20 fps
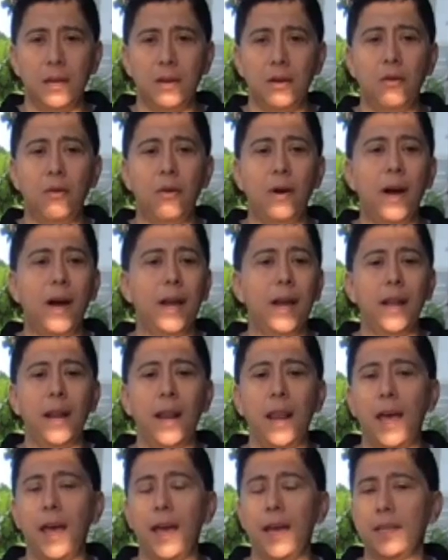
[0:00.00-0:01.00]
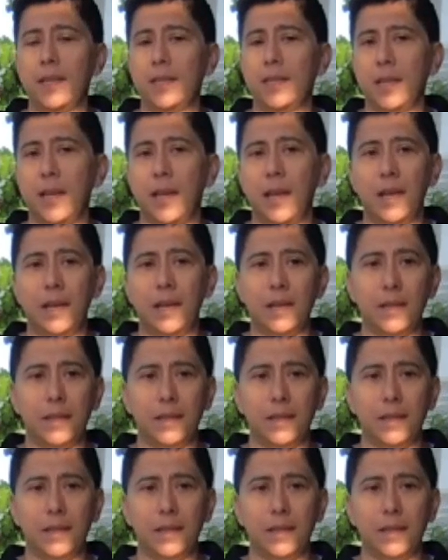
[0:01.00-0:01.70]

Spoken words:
or analyze anything.